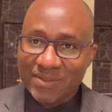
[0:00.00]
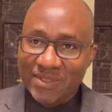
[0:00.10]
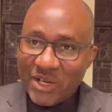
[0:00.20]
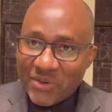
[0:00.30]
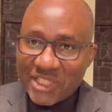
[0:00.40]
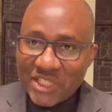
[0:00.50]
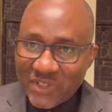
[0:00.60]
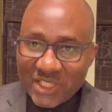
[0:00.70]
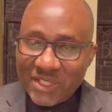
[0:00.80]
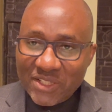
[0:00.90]
they receive
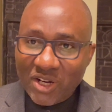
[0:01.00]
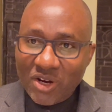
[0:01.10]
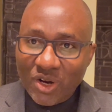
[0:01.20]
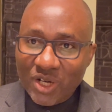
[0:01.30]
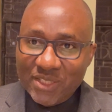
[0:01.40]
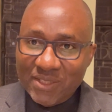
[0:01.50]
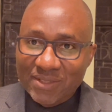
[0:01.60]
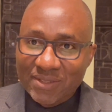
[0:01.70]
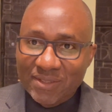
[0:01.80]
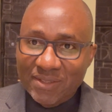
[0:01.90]
it in their heart,
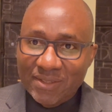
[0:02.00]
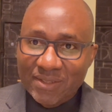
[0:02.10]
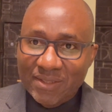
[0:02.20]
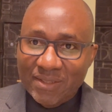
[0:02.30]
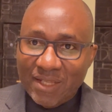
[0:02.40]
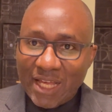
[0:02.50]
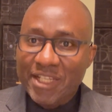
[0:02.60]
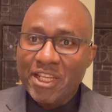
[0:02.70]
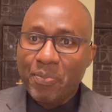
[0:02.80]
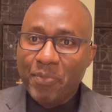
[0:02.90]

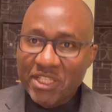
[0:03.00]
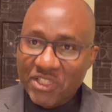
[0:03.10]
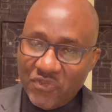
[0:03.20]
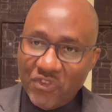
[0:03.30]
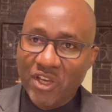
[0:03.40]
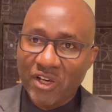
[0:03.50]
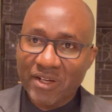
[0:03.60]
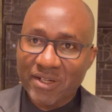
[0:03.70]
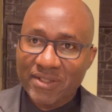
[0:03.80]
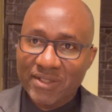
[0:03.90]
and they
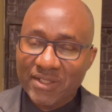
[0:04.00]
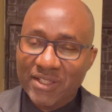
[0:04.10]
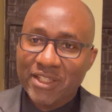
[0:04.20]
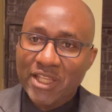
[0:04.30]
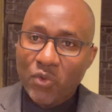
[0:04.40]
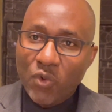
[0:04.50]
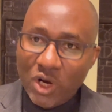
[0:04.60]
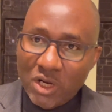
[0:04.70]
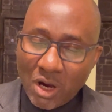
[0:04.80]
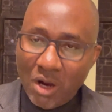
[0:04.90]
persevere. They
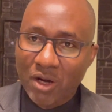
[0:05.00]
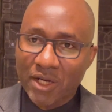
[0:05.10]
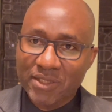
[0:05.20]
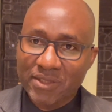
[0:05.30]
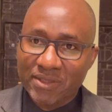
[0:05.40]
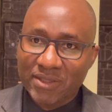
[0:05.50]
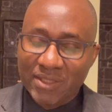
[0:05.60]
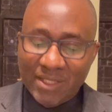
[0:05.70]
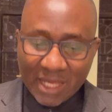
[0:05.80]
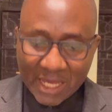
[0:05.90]
work hard
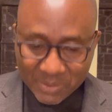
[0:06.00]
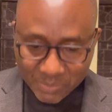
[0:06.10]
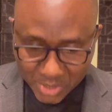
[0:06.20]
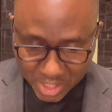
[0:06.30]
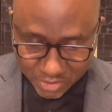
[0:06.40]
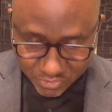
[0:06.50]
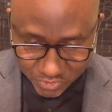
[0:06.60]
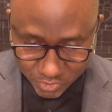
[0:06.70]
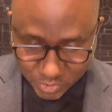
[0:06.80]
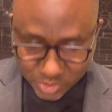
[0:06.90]
and bear
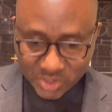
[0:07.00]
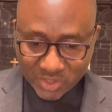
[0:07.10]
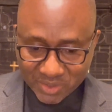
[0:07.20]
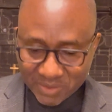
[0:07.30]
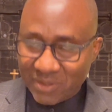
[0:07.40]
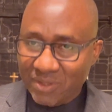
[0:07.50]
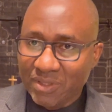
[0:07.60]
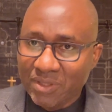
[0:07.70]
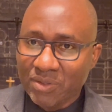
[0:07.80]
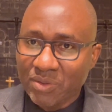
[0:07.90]
fruits
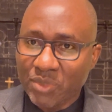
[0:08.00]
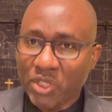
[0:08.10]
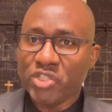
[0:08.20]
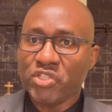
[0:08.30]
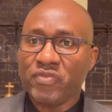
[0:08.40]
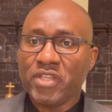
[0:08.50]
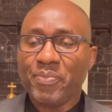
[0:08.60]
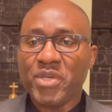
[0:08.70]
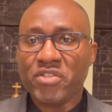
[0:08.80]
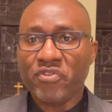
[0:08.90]
because of their
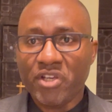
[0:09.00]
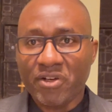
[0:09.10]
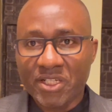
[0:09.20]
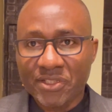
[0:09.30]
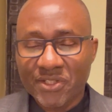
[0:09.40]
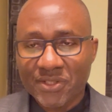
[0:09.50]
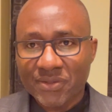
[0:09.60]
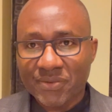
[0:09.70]
perseverance."